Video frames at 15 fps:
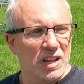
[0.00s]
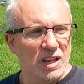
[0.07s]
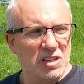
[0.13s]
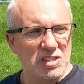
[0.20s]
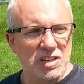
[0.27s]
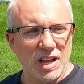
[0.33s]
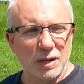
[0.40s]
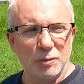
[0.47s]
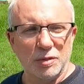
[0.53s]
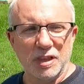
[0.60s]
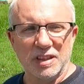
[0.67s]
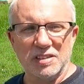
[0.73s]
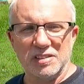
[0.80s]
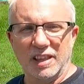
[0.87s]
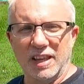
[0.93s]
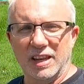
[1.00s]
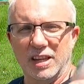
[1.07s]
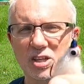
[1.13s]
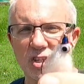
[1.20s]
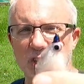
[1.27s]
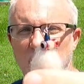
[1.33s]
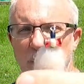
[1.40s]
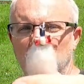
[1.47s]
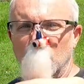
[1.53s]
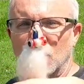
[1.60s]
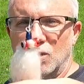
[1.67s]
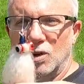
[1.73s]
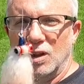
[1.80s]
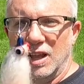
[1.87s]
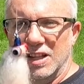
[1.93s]
It's tied with Icelandic sheep
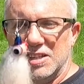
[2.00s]
wool.